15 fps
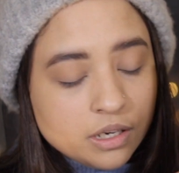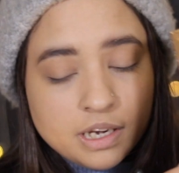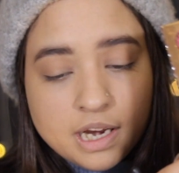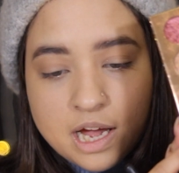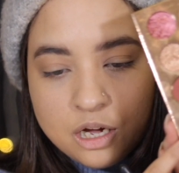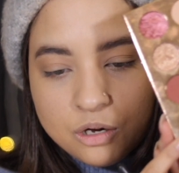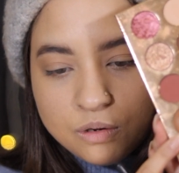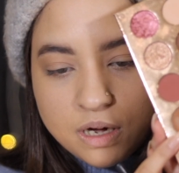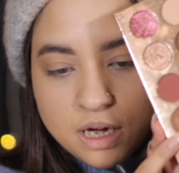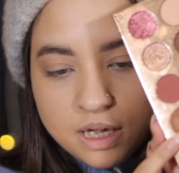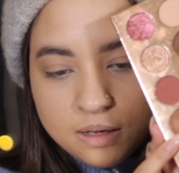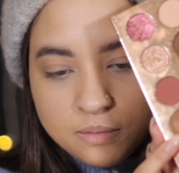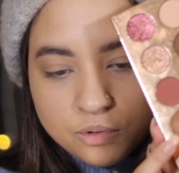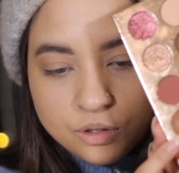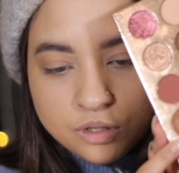Now
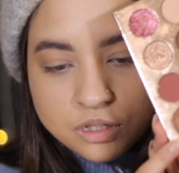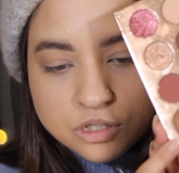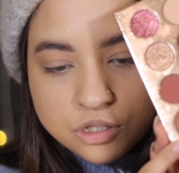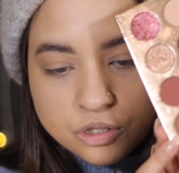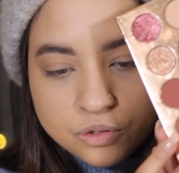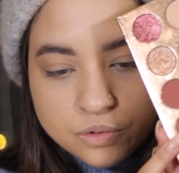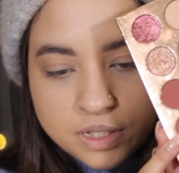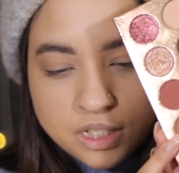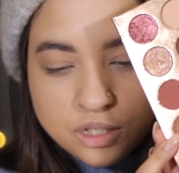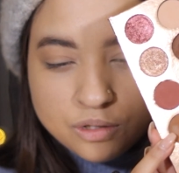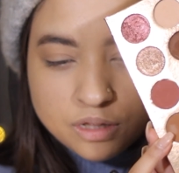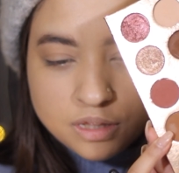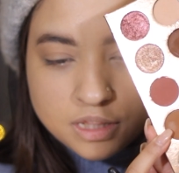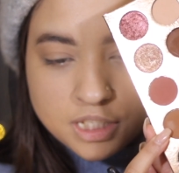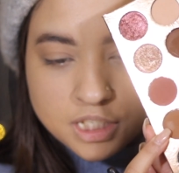I'm going to go into
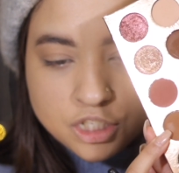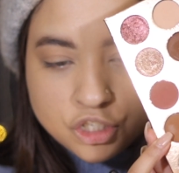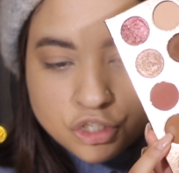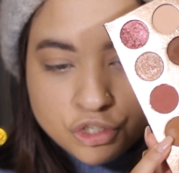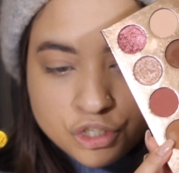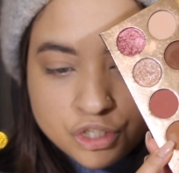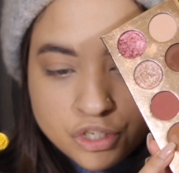this